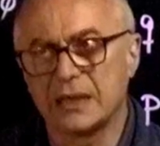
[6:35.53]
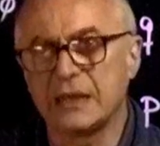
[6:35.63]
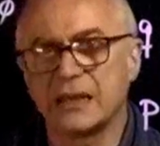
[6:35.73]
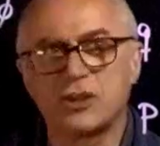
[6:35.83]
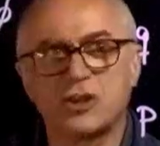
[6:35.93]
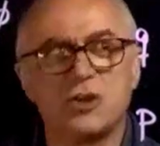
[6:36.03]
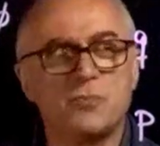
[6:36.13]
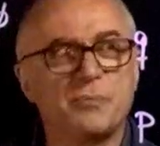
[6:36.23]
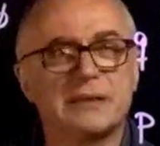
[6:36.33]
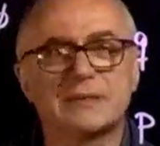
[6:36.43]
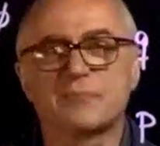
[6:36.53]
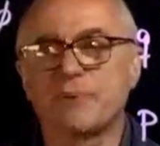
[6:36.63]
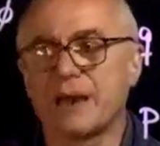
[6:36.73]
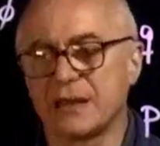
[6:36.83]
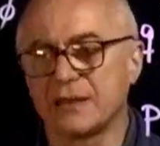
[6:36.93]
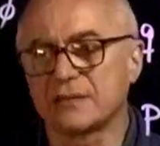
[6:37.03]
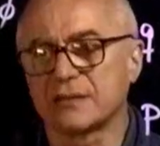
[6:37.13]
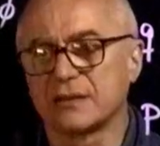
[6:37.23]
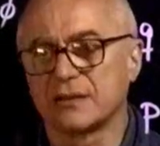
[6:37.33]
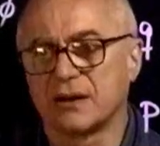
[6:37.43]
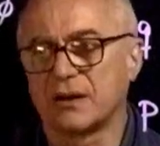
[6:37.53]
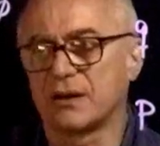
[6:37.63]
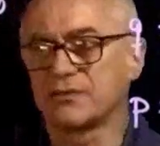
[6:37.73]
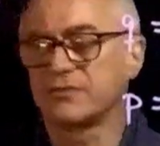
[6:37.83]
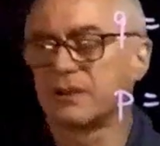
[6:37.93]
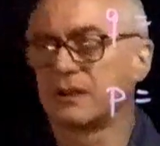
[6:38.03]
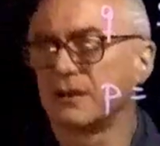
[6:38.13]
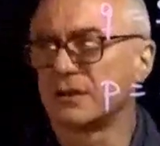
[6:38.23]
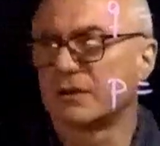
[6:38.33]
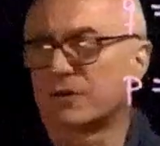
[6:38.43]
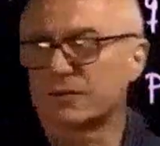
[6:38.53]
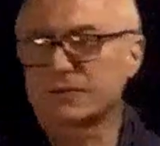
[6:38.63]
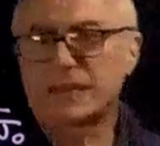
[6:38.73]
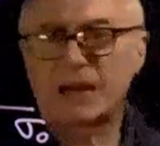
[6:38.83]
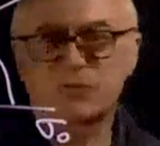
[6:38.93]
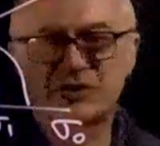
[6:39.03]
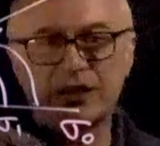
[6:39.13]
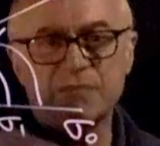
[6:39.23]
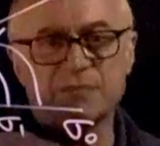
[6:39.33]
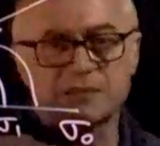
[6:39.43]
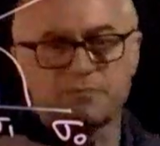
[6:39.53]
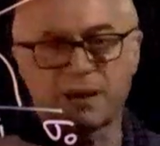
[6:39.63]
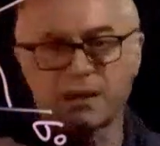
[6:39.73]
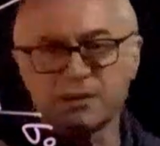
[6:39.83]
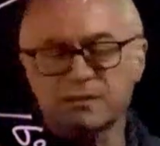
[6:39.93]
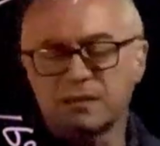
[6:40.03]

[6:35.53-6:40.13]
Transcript: a QP space of, or tau sigma space,